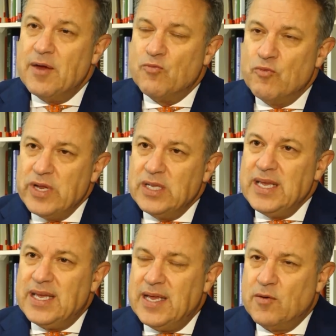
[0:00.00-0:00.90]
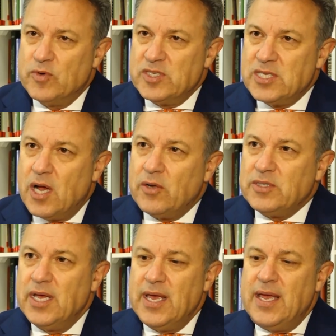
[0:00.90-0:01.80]
it really can
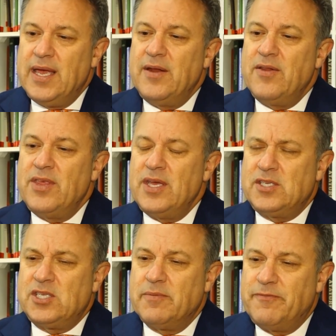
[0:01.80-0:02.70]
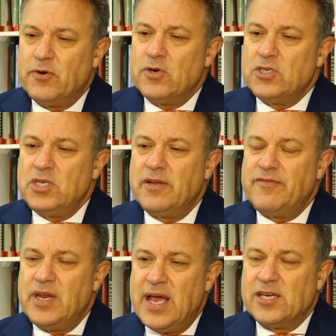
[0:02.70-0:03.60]
result in the subversion
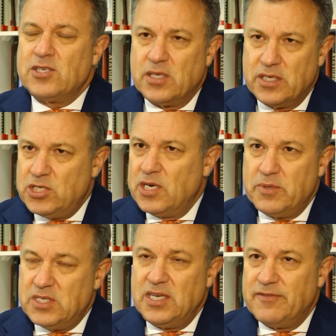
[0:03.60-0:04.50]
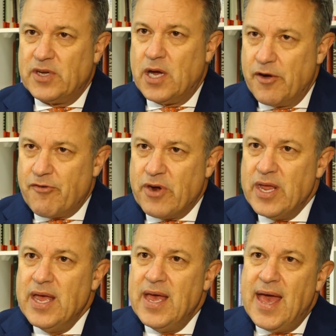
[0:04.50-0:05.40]
of the national legitimacy of a
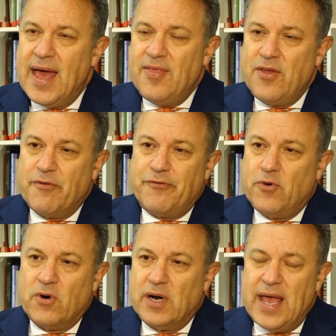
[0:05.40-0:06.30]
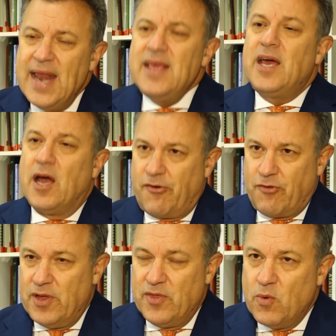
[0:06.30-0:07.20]
country. And therefore, any
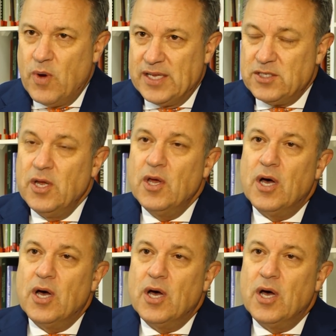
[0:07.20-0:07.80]
country in the West